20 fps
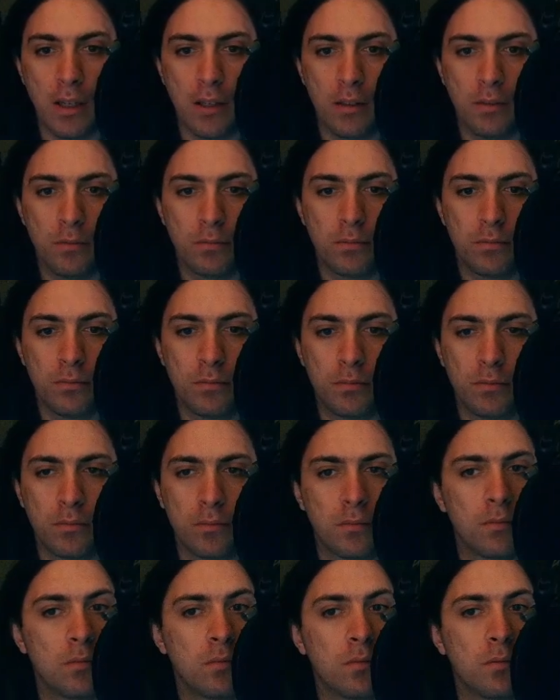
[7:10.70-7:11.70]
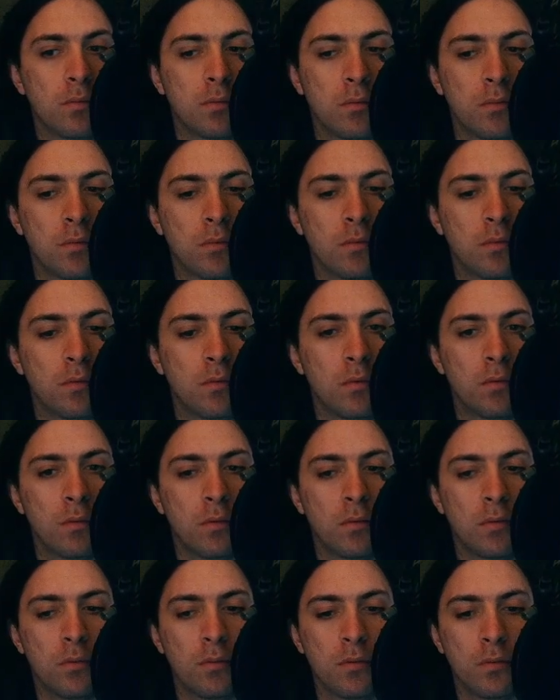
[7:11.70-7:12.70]
you can actually see
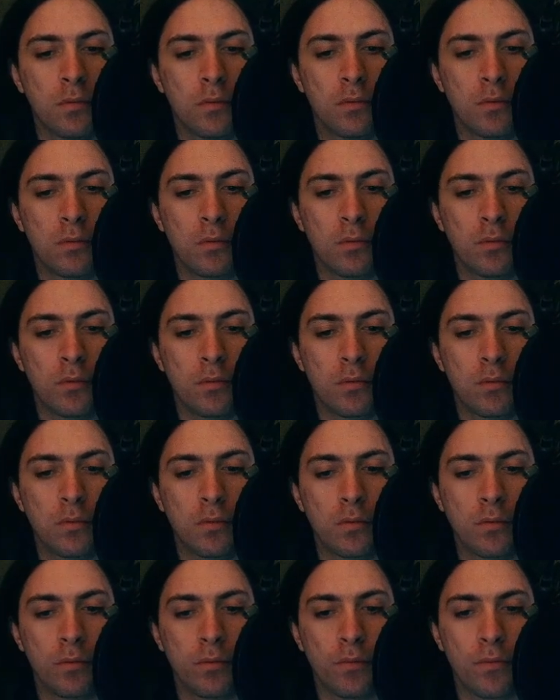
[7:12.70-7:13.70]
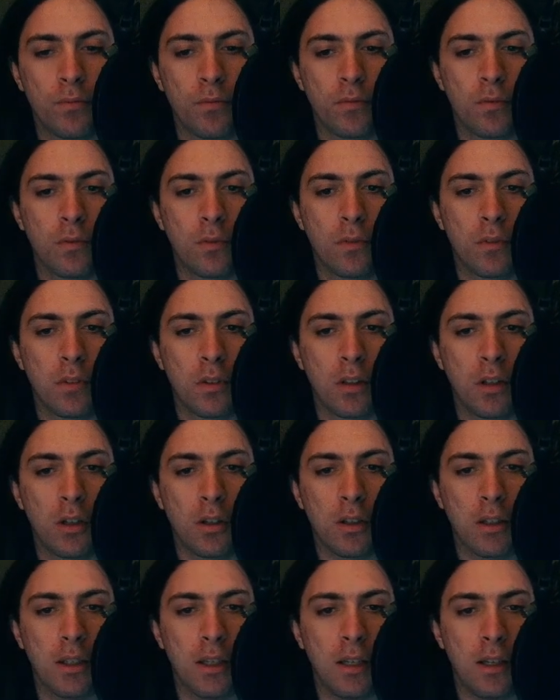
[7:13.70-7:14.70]
the install instructions, and
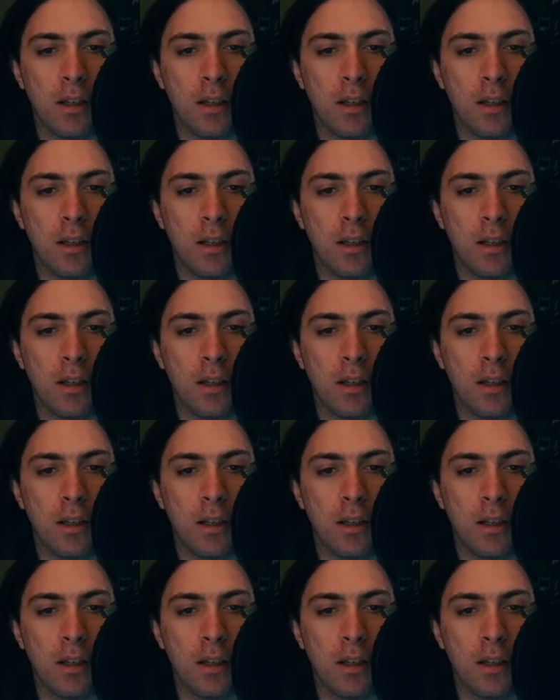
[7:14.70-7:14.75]
sometimes they